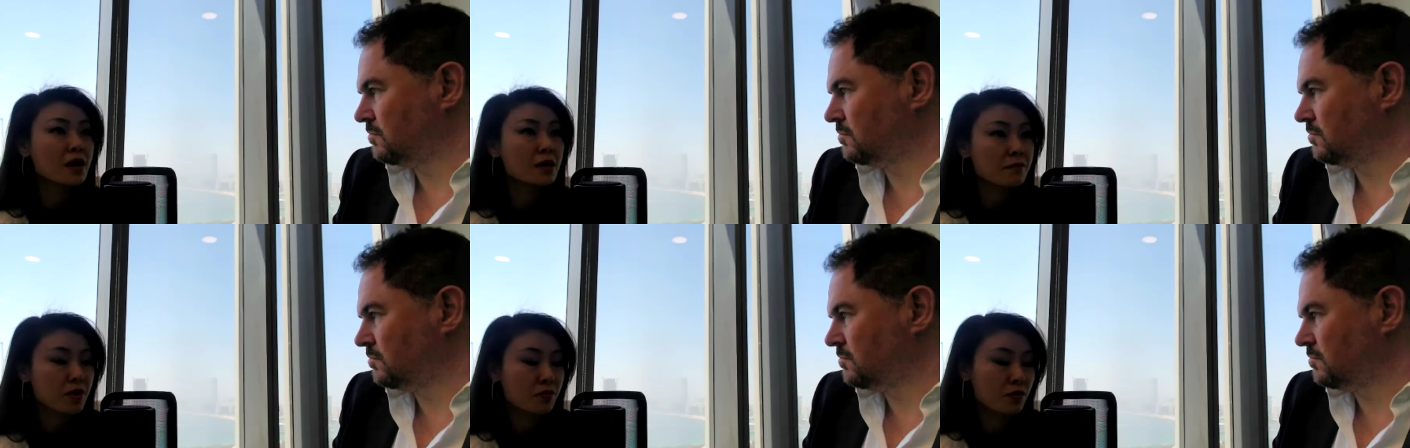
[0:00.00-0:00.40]

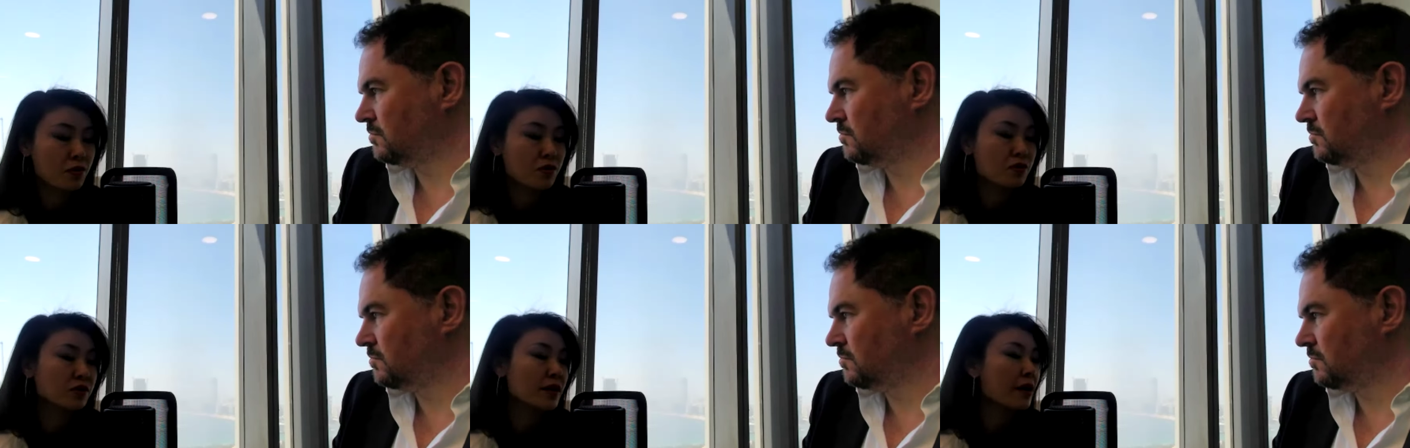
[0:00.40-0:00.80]
Speaker 1: billion
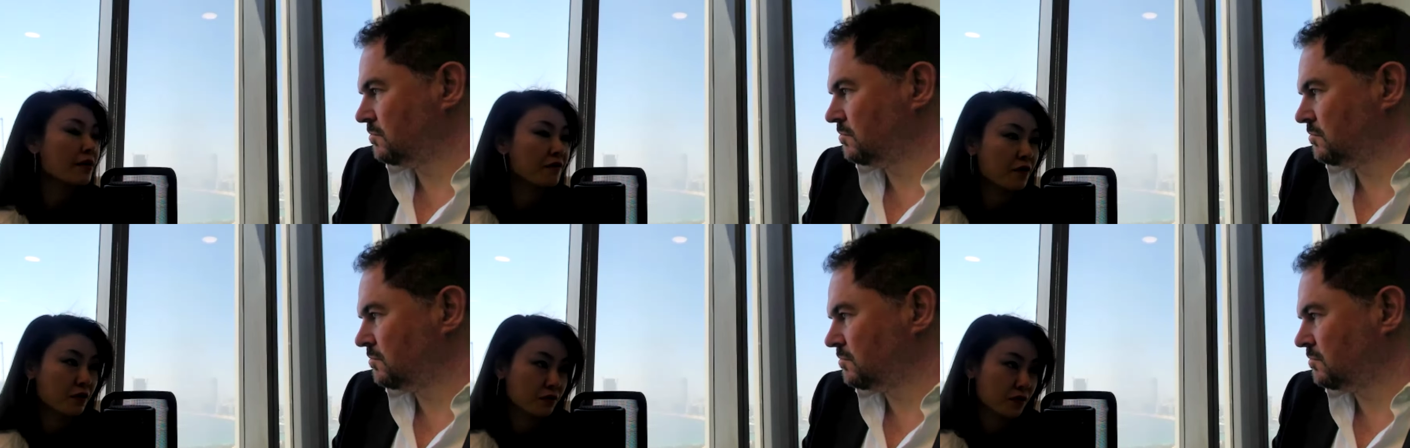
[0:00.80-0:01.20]
people
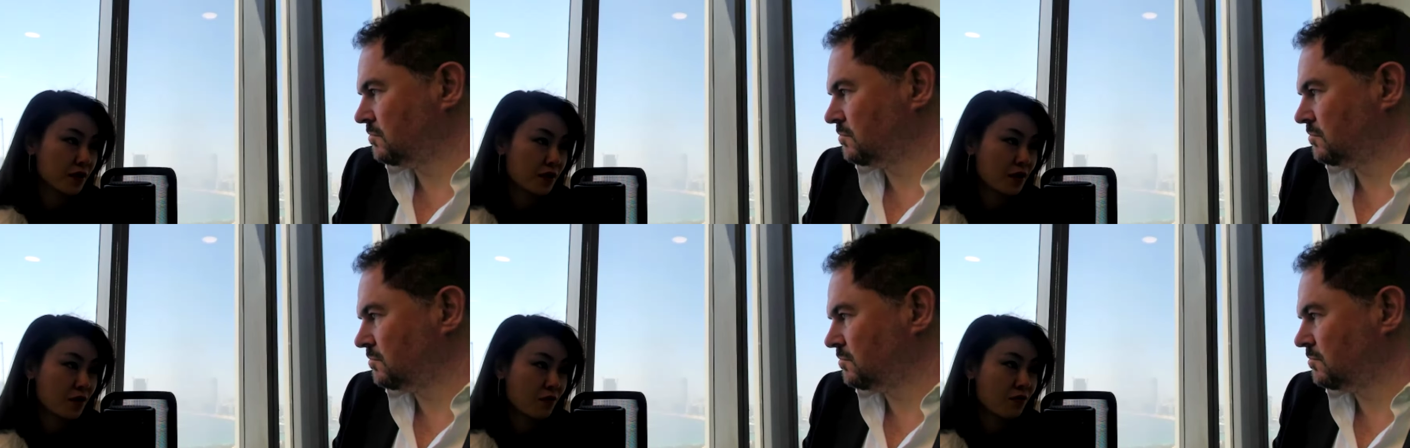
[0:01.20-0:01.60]
use iPhone.
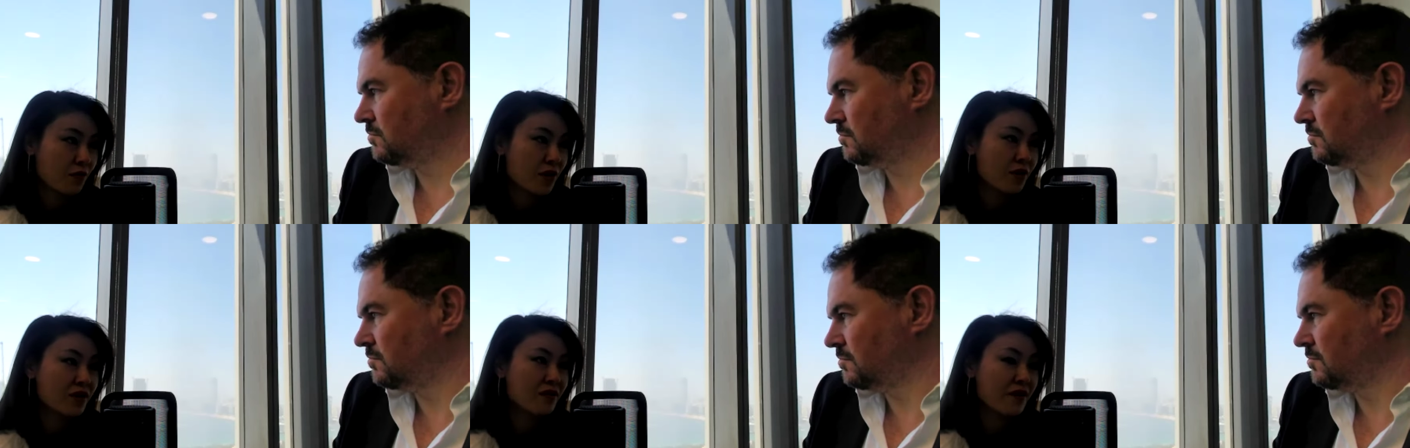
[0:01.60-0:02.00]

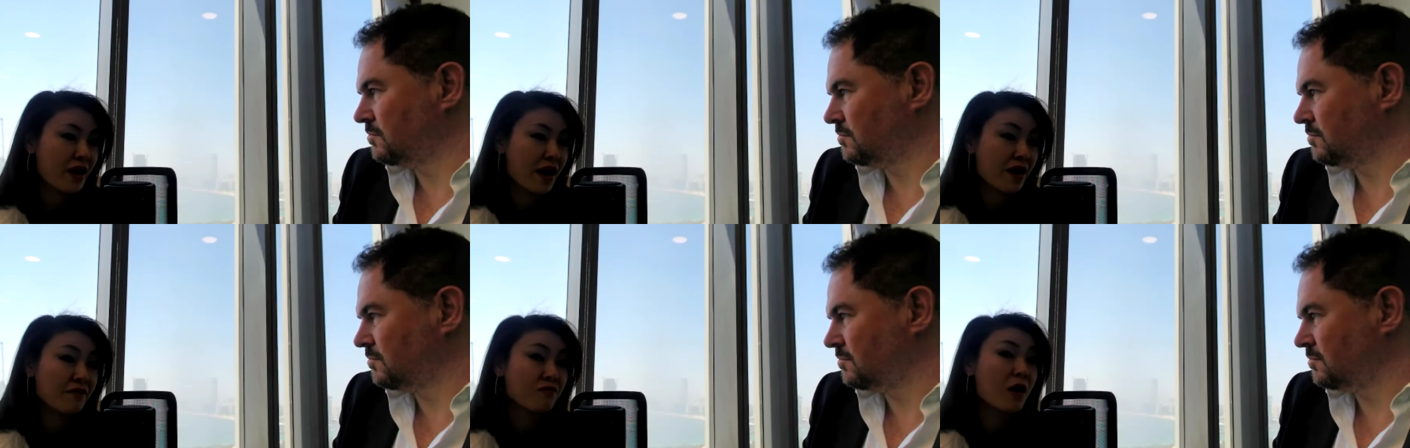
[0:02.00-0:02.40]
We don't
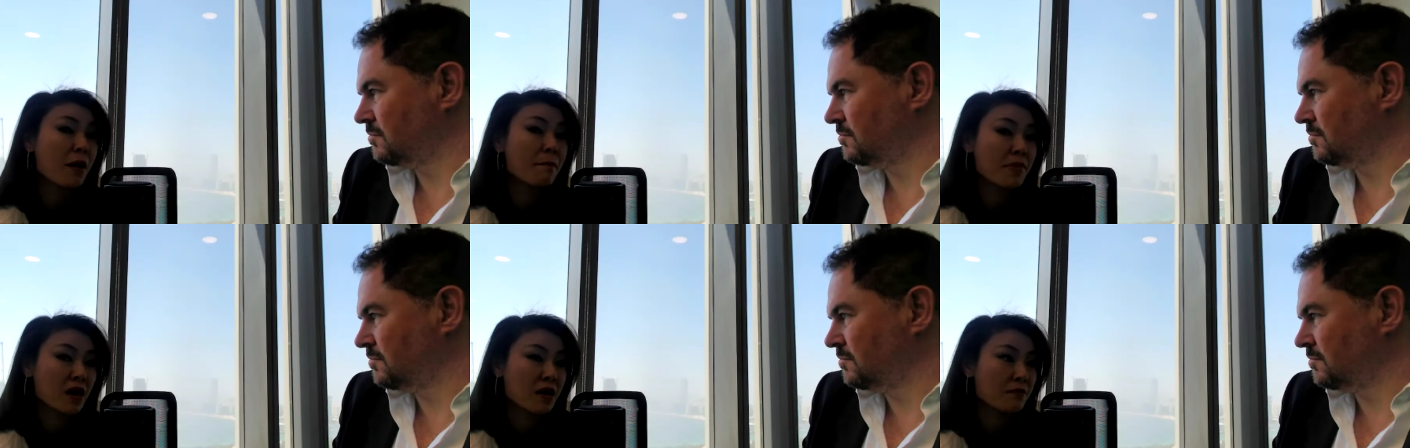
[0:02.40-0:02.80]
even
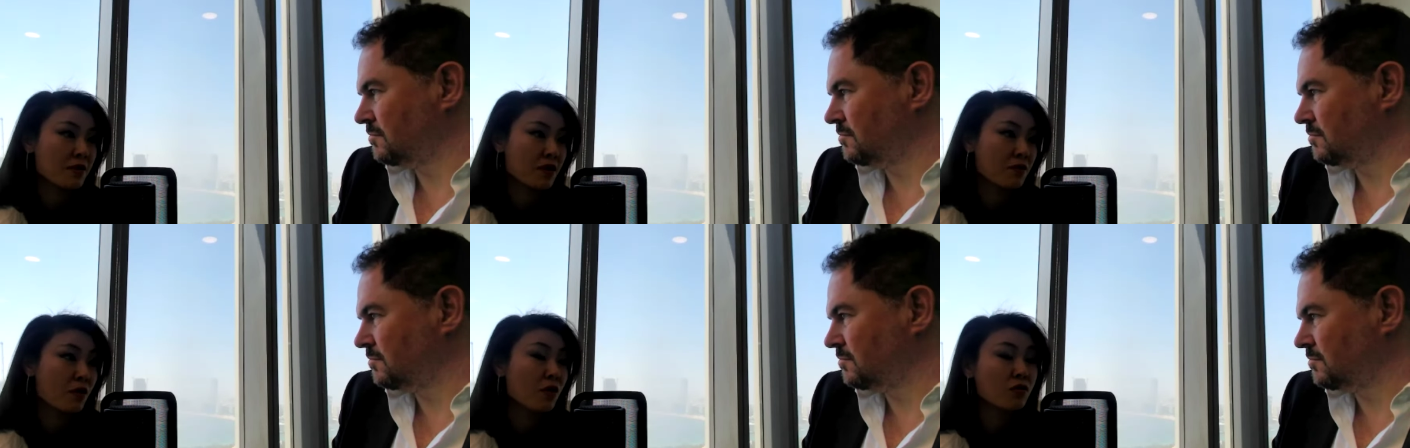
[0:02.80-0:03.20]
have 1
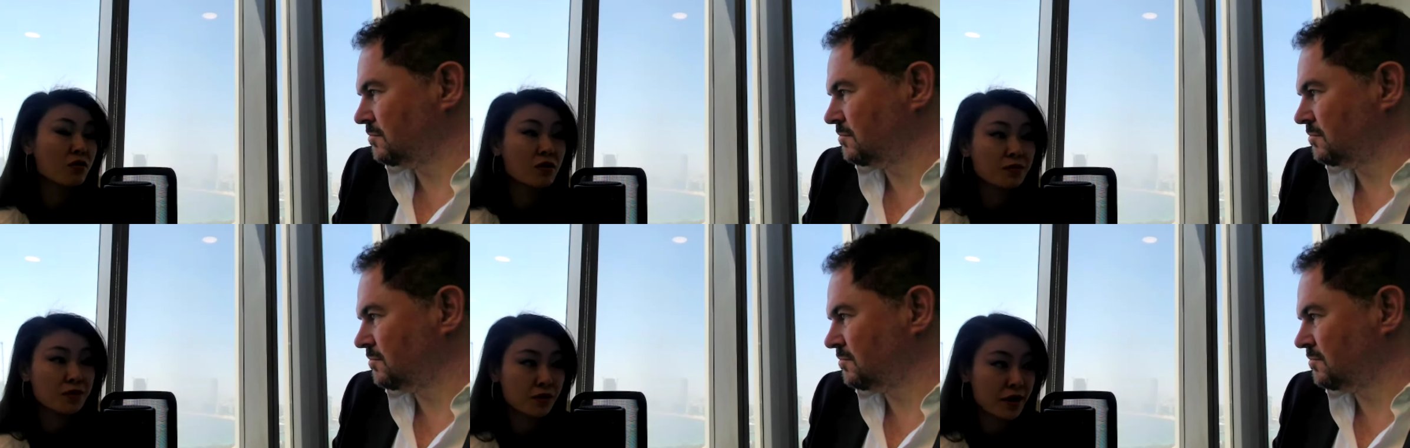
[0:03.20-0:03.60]
million people
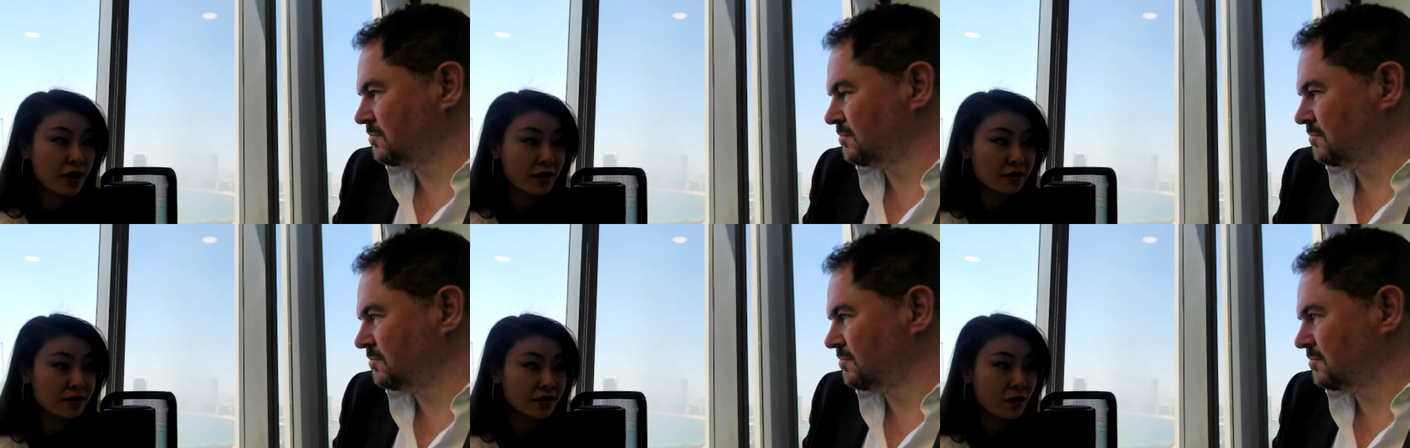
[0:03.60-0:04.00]
on
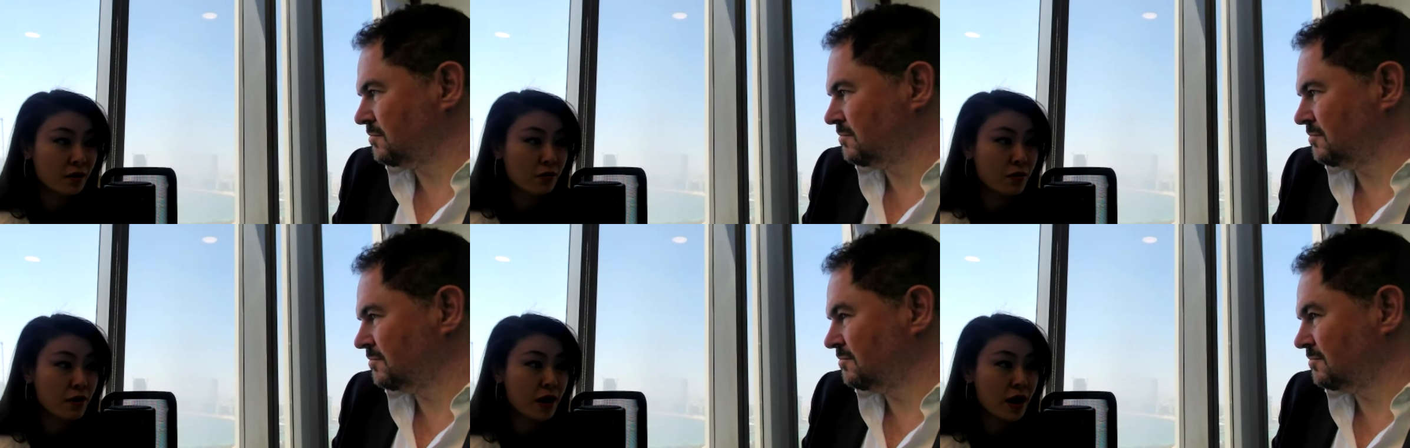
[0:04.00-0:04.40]
crypto yet.
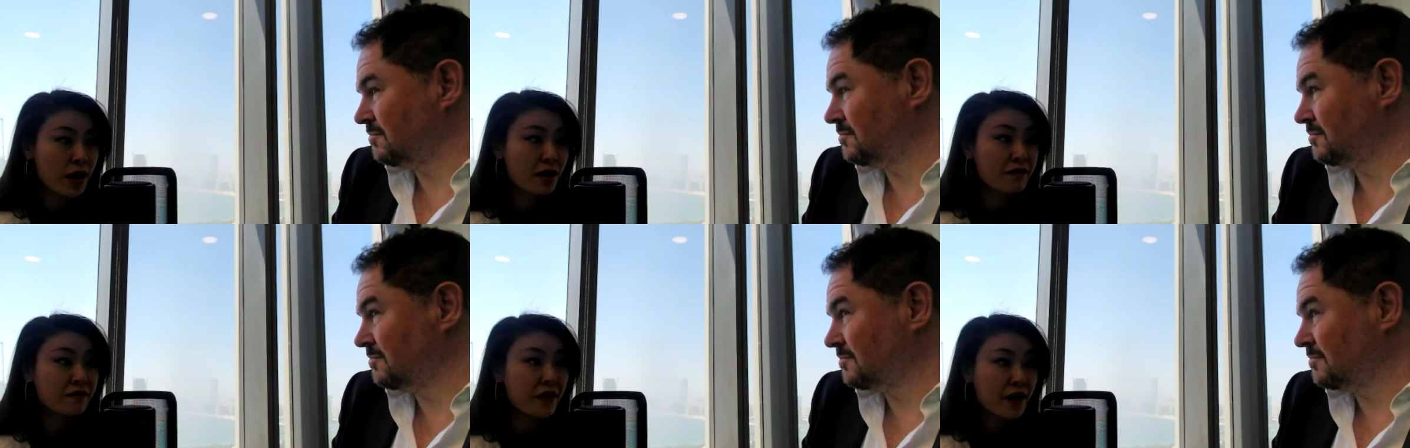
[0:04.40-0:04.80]
So we
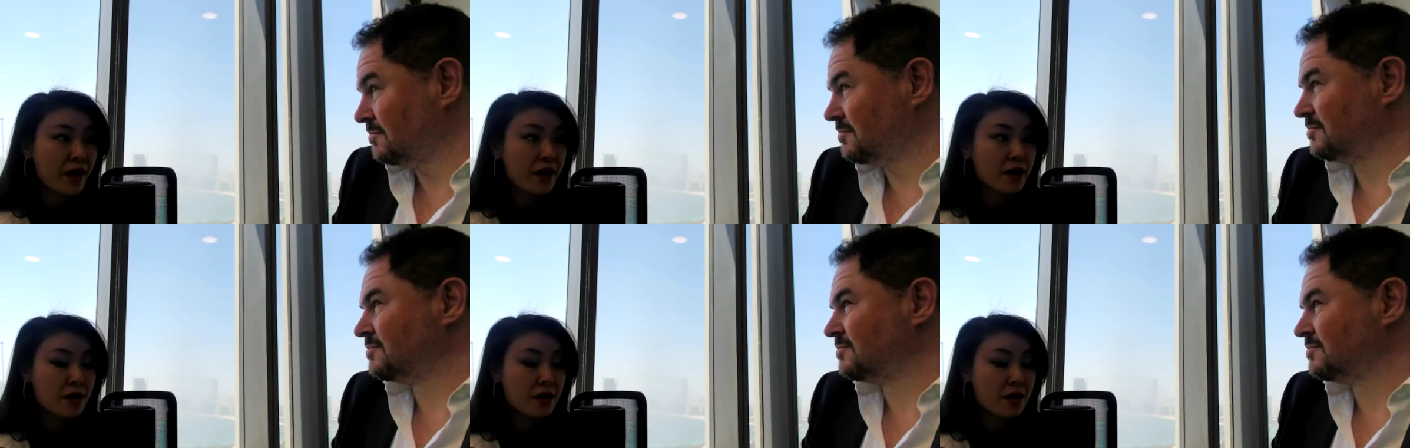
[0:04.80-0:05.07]
have,